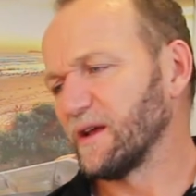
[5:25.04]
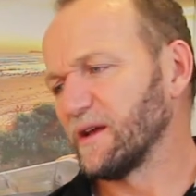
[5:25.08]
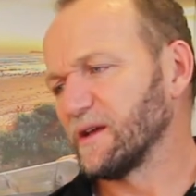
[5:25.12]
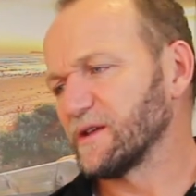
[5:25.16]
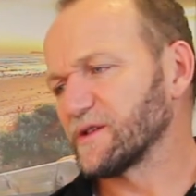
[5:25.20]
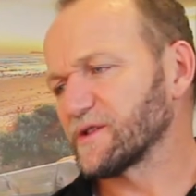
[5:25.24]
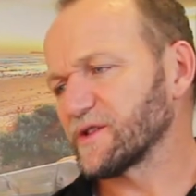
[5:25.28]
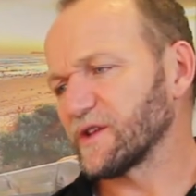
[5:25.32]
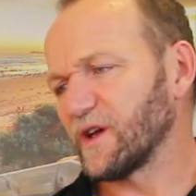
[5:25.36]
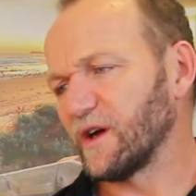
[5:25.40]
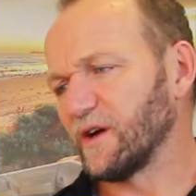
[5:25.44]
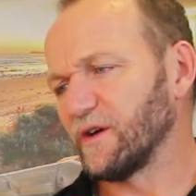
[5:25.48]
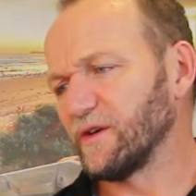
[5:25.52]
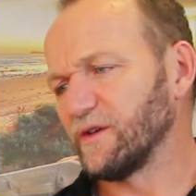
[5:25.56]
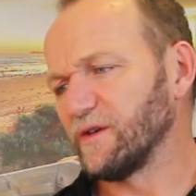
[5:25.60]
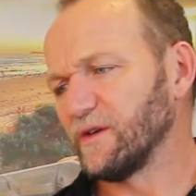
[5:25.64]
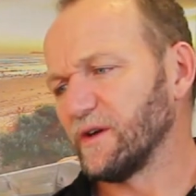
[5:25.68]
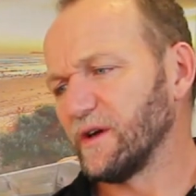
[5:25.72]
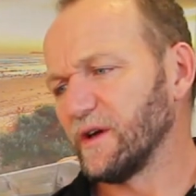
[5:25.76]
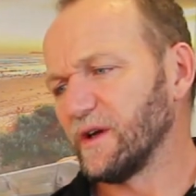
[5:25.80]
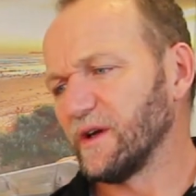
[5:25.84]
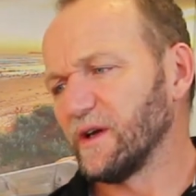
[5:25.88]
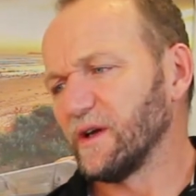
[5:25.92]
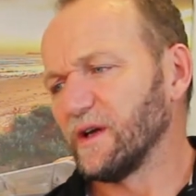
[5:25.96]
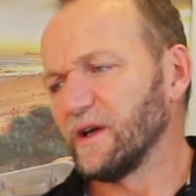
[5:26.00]
So
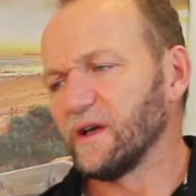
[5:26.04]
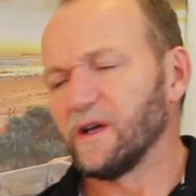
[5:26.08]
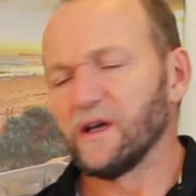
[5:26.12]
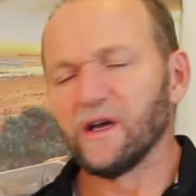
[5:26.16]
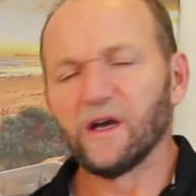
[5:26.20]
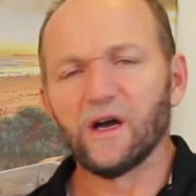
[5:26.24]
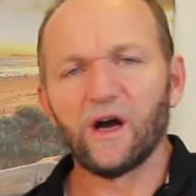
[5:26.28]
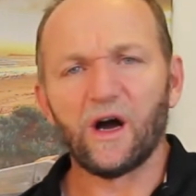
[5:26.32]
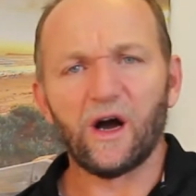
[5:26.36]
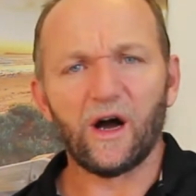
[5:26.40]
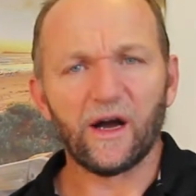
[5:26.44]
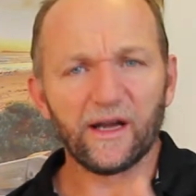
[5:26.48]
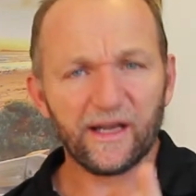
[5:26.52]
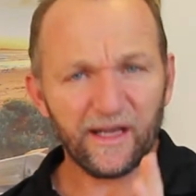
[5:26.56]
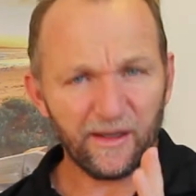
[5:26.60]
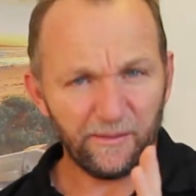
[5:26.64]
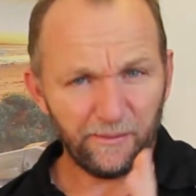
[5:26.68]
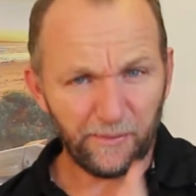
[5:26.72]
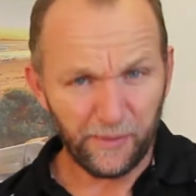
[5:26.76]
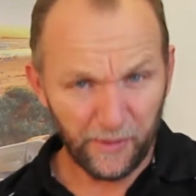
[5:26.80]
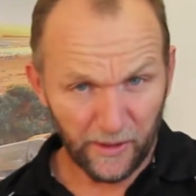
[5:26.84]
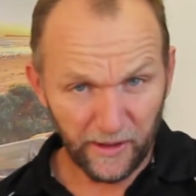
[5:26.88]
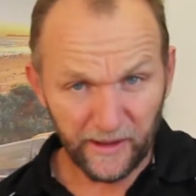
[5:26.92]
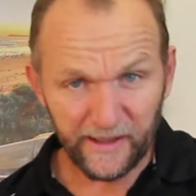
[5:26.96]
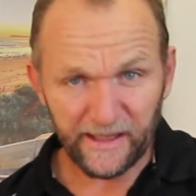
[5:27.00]
I
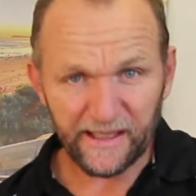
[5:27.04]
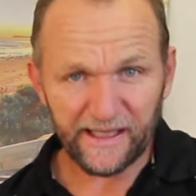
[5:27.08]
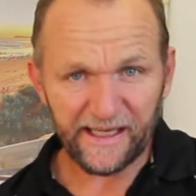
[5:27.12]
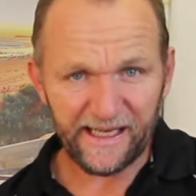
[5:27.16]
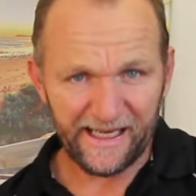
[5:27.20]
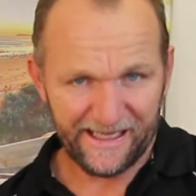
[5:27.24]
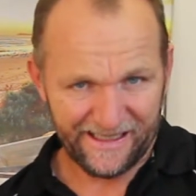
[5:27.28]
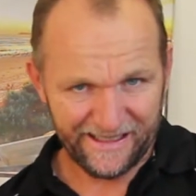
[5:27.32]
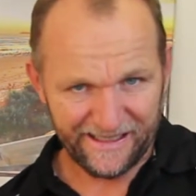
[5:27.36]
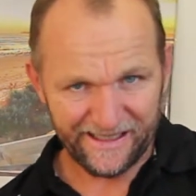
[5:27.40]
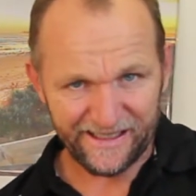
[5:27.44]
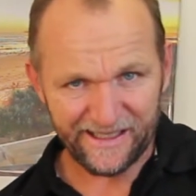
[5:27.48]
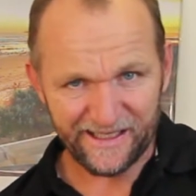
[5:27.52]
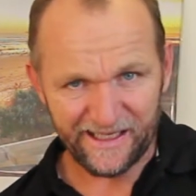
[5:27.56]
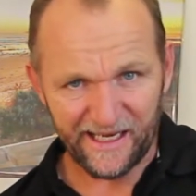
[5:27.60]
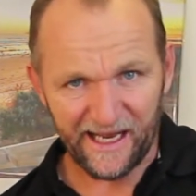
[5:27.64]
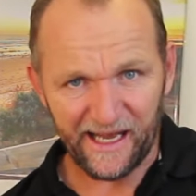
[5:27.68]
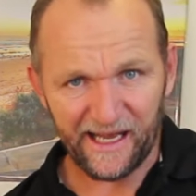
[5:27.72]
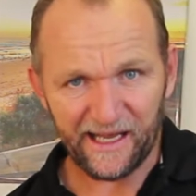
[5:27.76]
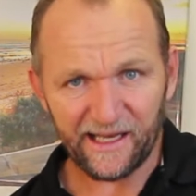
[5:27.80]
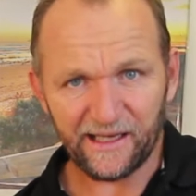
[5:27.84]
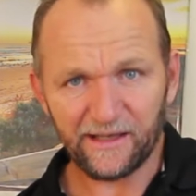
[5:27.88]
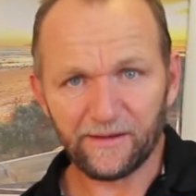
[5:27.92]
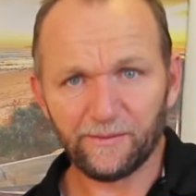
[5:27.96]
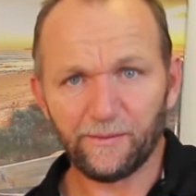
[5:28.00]
completely
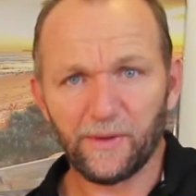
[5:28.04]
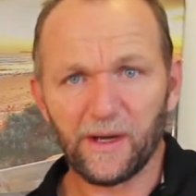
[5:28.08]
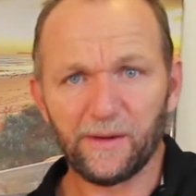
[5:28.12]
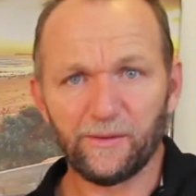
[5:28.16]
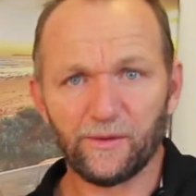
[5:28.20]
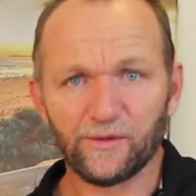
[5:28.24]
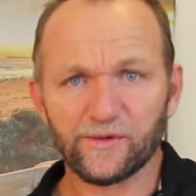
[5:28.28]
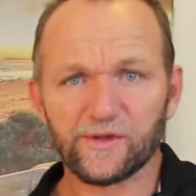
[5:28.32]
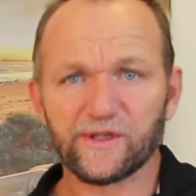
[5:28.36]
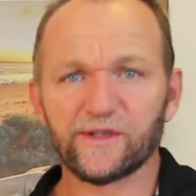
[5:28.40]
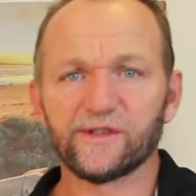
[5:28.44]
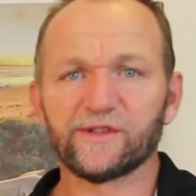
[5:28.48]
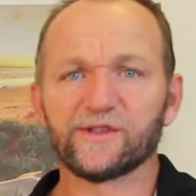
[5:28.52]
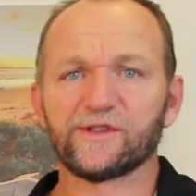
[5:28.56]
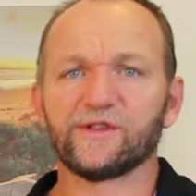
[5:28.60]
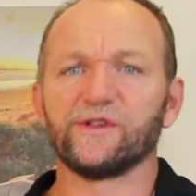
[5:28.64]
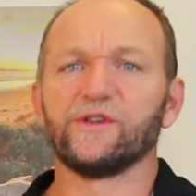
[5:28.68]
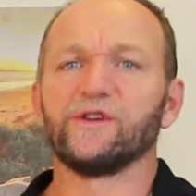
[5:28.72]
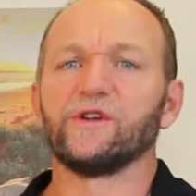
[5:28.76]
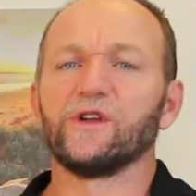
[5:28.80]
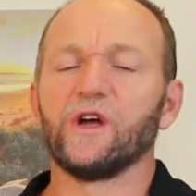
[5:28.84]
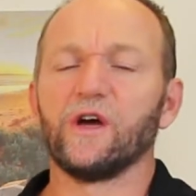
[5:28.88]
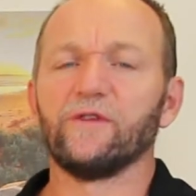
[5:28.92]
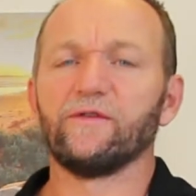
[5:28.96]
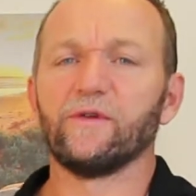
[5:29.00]
understand people's
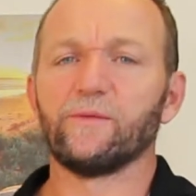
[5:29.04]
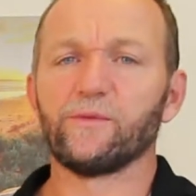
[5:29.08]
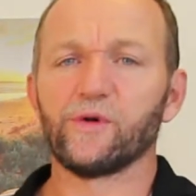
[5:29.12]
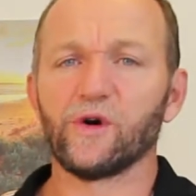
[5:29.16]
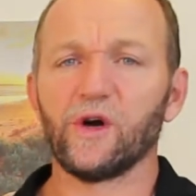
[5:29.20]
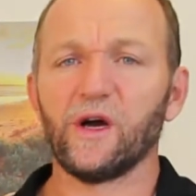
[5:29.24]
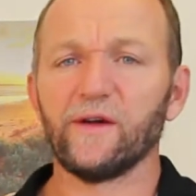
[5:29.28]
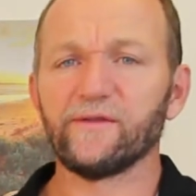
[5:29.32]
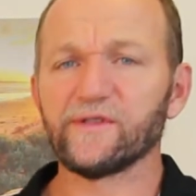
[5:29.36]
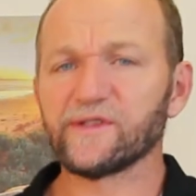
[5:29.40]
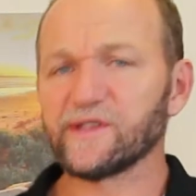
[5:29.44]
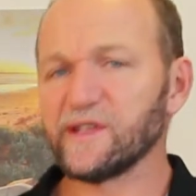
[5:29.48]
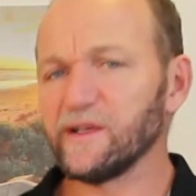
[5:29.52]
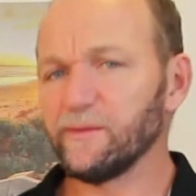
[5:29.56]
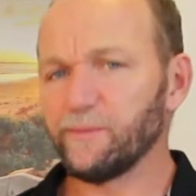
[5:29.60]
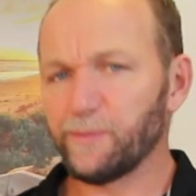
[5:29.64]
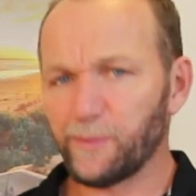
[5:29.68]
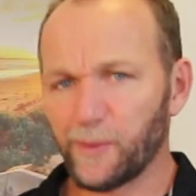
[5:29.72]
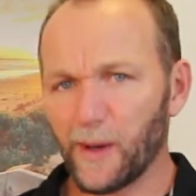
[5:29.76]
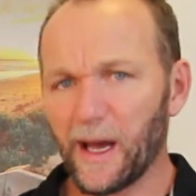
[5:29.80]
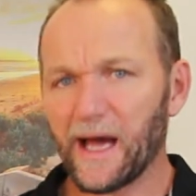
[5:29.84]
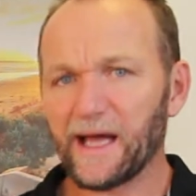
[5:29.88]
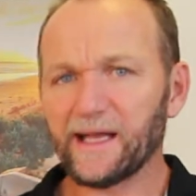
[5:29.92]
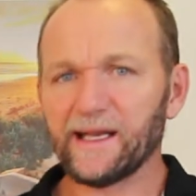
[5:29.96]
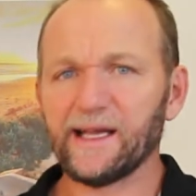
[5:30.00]
concern over privacy,
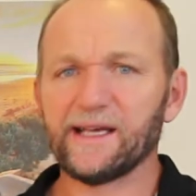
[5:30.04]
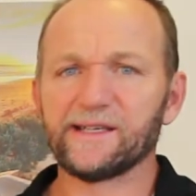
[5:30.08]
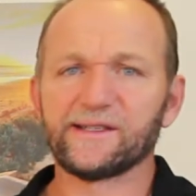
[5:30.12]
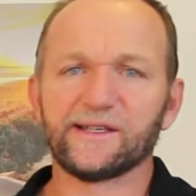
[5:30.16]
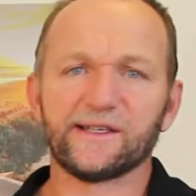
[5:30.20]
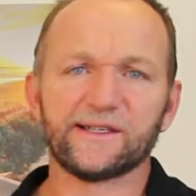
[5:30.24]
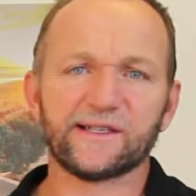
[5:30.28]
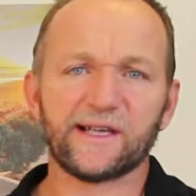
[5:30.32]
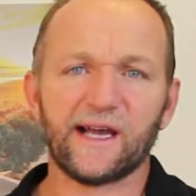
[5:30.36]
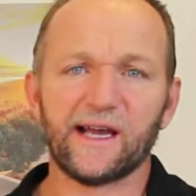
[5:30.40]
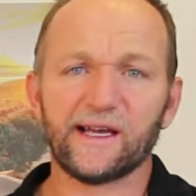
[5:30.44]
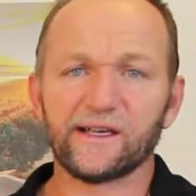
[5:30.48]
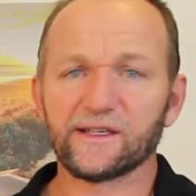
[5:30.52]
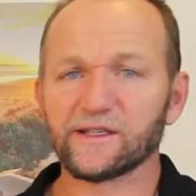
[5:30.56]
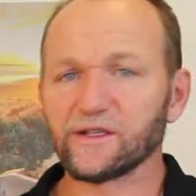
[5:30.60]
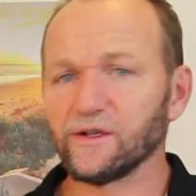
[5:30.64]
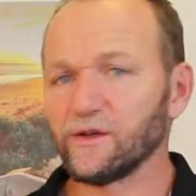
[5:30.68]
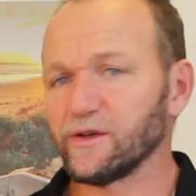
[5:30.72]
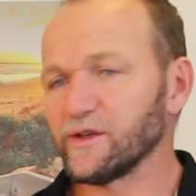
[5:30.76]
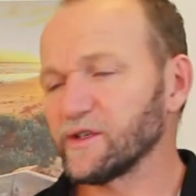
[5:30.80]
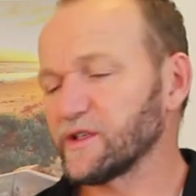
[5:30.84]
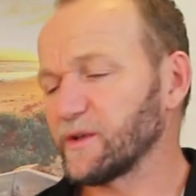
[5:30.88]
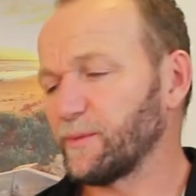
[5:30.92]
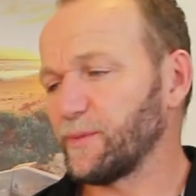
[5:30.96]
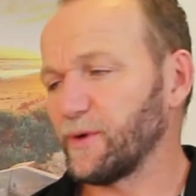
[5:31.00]
but as I say, as
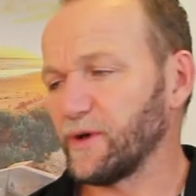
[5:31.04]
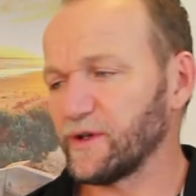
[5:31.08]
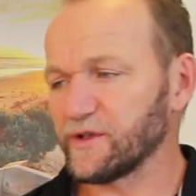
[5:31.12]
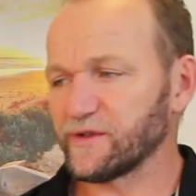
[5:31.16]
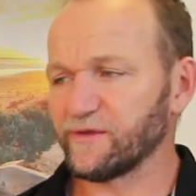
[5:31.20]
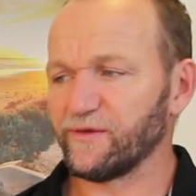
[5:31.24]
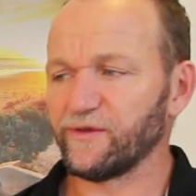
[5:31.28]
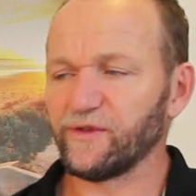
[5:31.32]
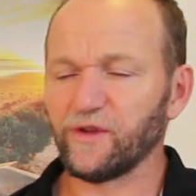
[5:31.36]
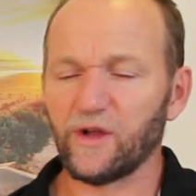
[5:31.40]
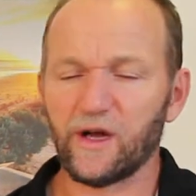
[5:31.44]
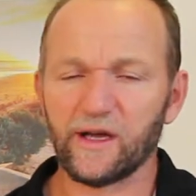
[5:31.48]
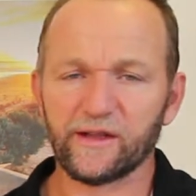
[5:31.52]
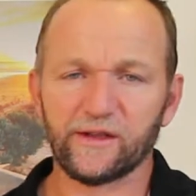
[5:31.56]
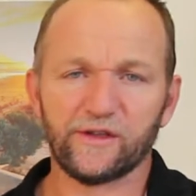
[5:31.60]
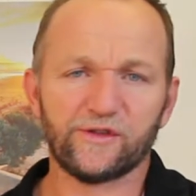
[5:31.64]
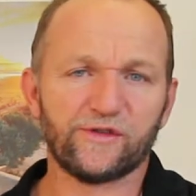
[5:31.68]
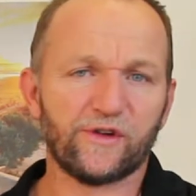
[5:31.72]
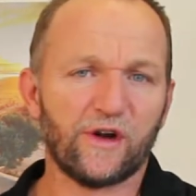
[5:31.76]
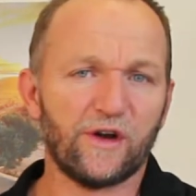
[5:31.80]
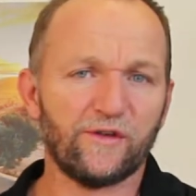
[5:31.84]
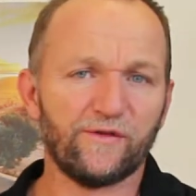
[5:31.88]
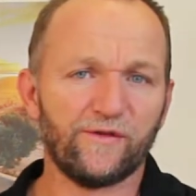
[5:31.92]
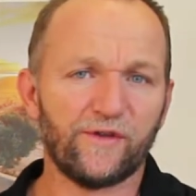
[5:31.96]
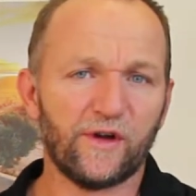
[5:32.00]
long as the person flying the
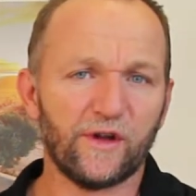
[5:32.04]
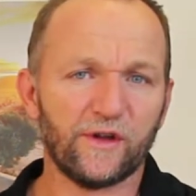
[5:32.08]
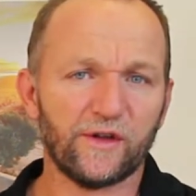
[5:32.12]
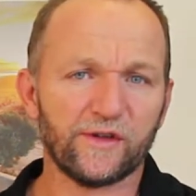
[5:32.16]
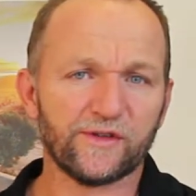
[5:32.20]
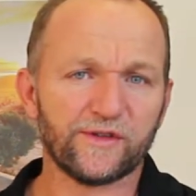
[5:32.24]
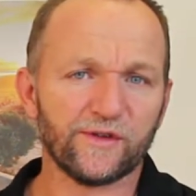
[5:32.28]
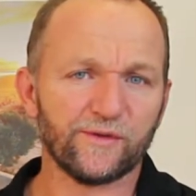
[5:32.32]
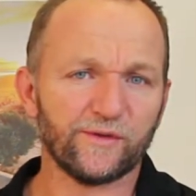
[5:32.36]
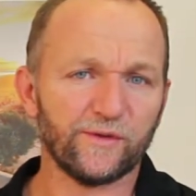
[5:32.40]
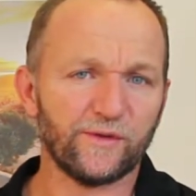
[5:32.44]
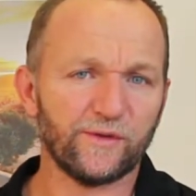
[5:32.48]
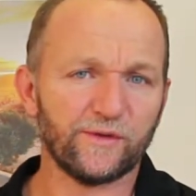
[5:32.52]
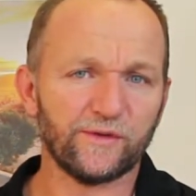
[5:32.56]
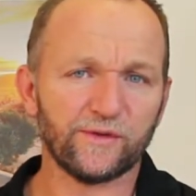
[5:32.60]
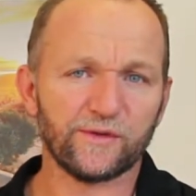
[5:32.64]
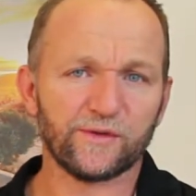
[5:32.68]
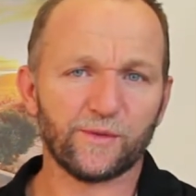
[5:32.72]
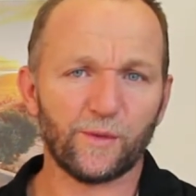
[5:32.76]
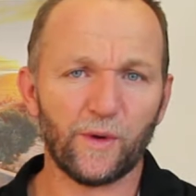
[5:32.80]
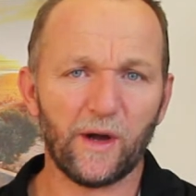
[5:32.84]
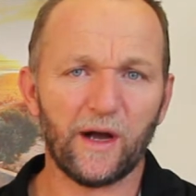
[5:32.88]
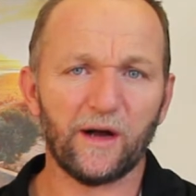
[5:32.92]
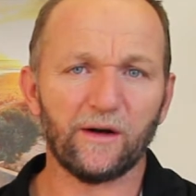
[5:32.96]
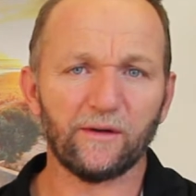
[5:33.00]
drone follows the
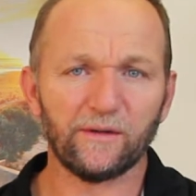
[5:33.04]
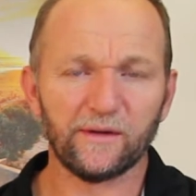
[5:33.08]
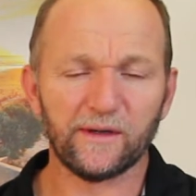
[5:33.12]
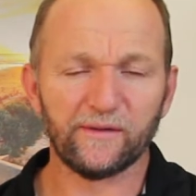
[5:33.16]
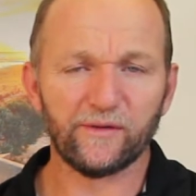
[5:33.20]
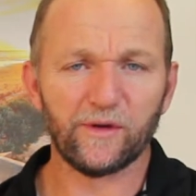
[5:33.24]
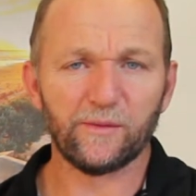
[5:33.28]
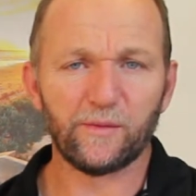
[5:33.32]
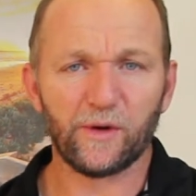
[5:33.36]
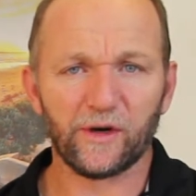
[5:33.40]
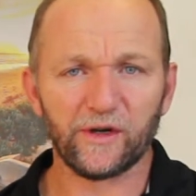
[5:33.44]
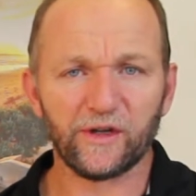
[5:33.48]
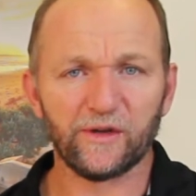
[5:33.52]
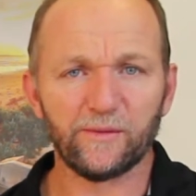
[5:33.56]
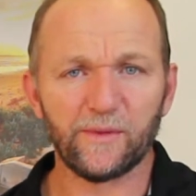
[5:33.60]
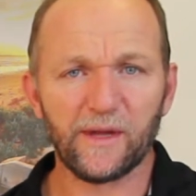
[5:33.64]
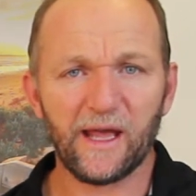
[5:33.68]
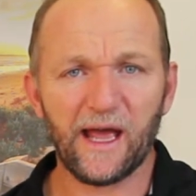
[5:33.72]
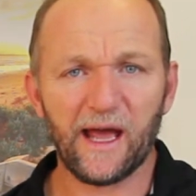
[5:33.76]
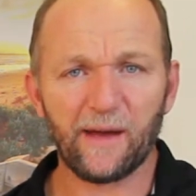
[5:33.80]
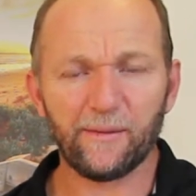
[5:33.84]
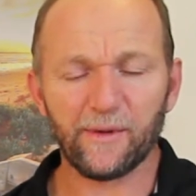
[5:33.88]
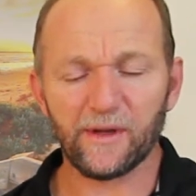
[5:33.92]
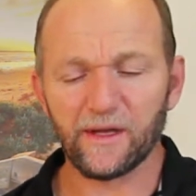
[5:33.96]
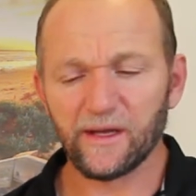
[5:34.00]
rules, well, everybody will be
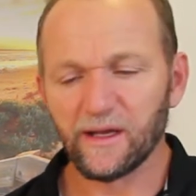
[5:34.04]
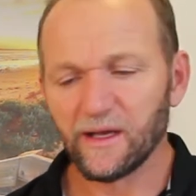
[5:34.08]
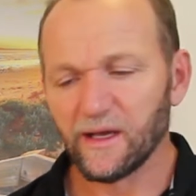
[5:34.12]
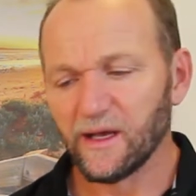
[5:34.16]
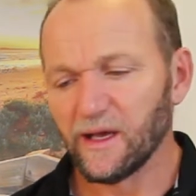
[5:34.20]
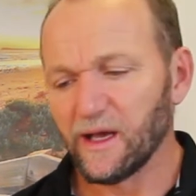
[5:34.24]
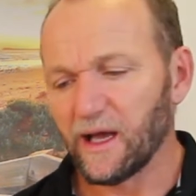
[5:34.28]
happy.